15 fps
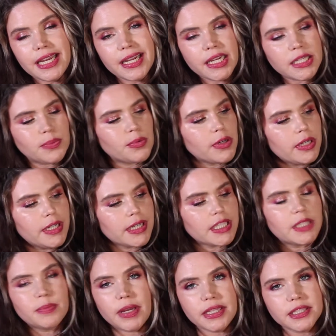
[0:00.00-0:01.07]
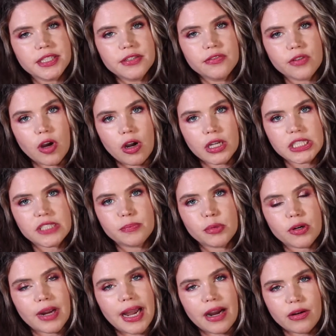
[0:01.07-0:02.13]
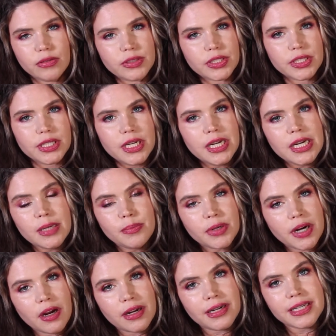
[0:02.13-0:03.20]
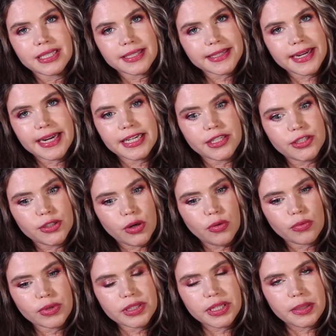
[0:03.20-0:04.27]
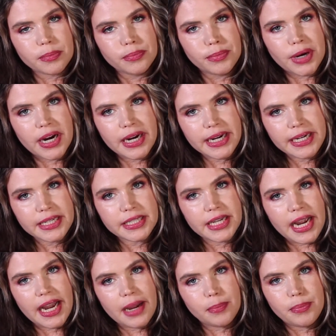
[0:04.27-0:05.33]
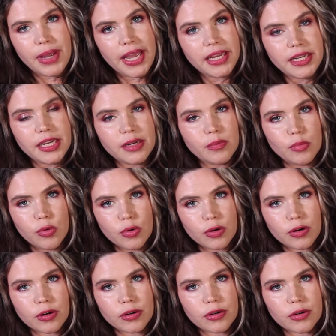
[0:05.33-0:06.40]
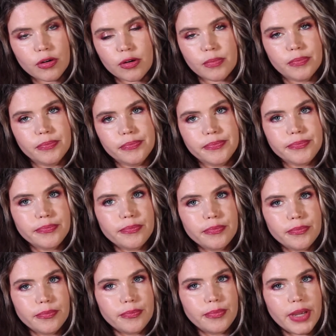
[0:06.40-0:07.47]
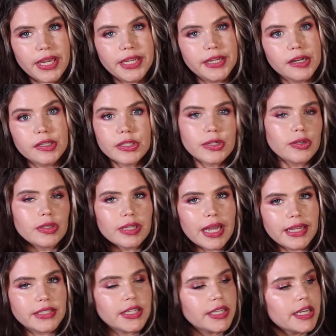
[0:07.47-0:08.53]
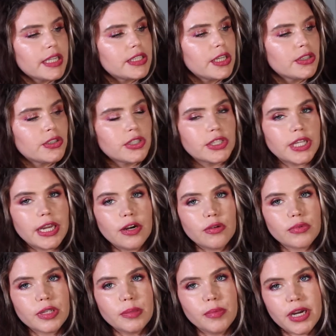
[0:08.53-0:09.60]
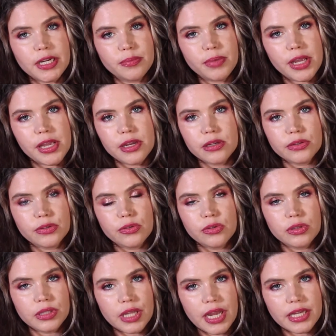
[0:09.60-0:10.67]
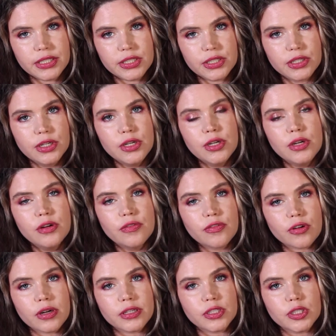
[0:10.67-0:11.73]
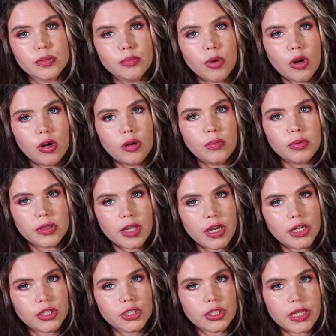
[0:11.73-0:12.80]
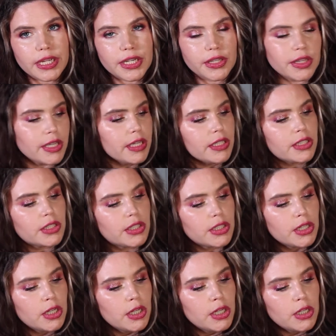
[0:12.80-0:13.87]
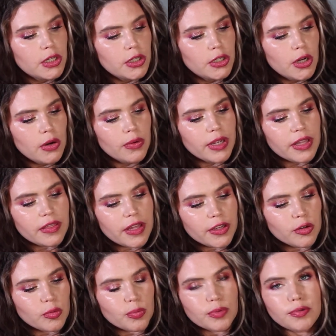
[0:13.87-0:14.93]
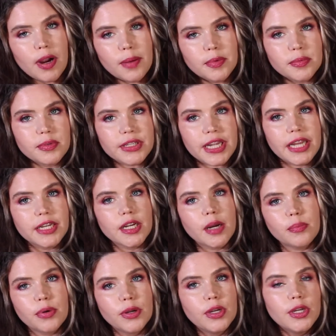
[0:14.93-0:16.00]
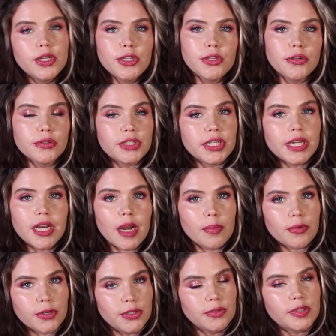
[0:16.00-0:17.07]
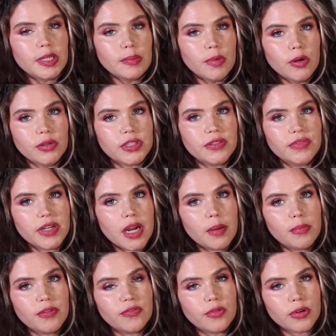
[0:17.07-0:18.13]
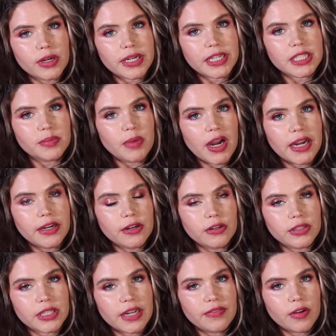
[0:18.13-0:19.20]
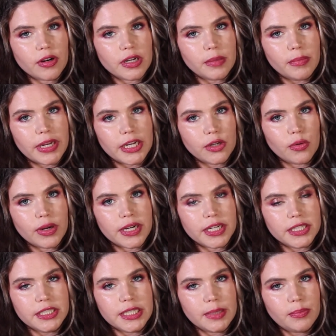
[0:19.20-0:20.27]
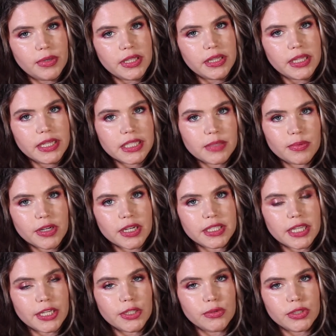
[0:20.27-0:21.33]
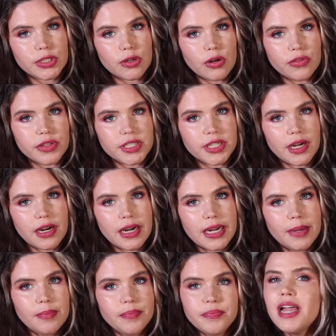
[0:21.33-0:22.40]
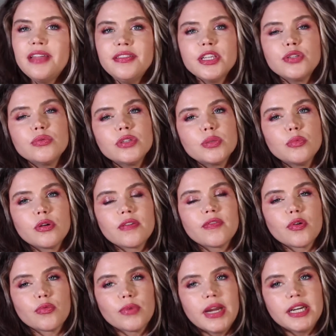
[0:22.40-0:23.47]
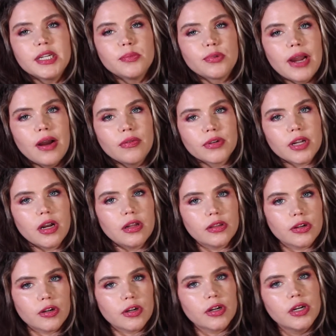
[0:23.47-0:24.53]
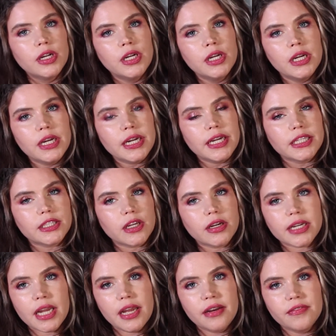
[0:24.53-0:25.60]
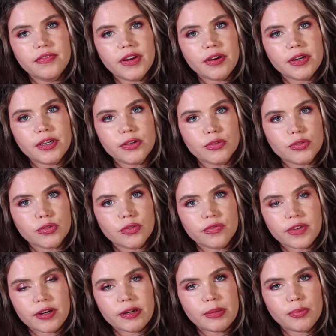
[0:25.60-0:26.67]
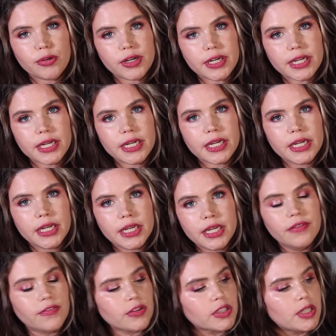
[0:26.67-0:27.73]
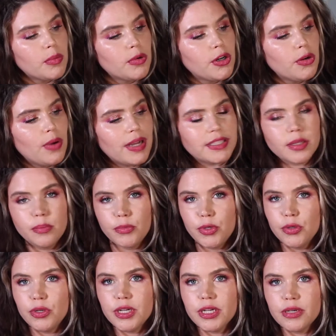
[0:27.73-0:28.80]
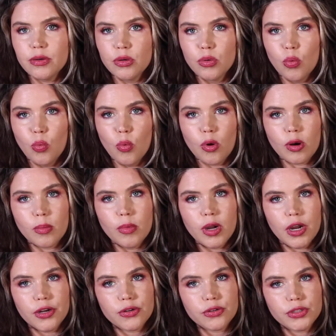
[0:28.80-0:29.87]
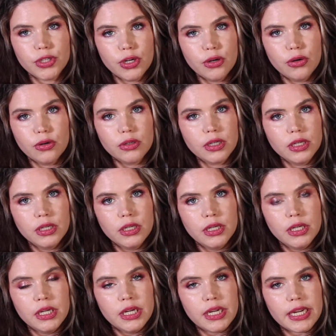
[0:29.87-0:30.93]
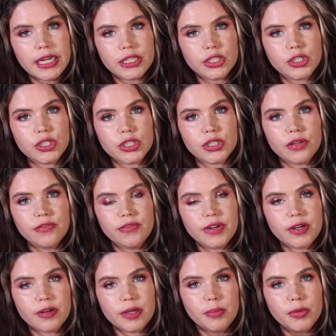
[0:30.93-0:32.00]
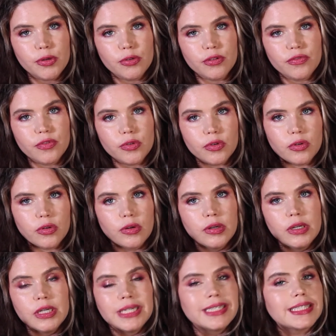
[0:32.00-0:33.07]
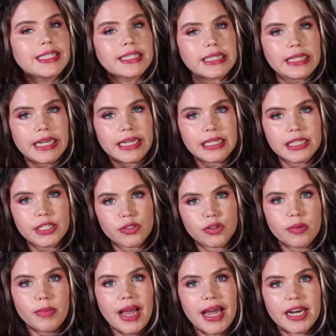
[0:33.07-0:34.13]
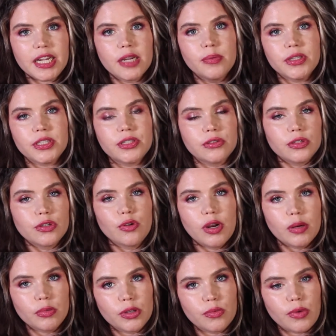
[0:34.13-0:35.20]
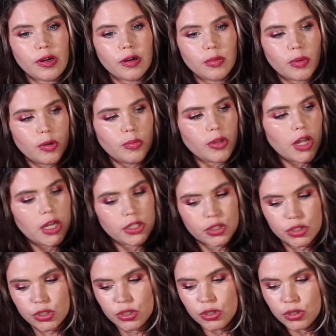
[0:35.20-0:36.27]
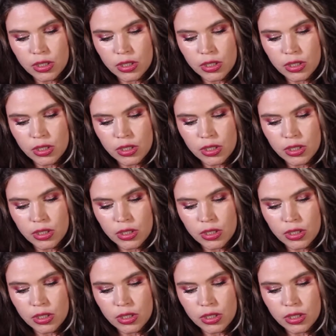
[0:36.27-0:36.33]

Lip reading: It is pretty expensive, cost per ounce, but honestly, I don't really mind paying more, or paying a little less, I guess I should say. I don't really mind paying a little less for a small blush like this, knowing that you'll probably end up using it up or using most of it up before it expires. I've already made quite a dip in this because I use it all the time. And this one's more of a reddy brown color. It's, again, very neutral, very pretty. For someone who has a muted, warm undertone, it's just a very beautiful, slightly dramatic, but still incredibly wearable blush.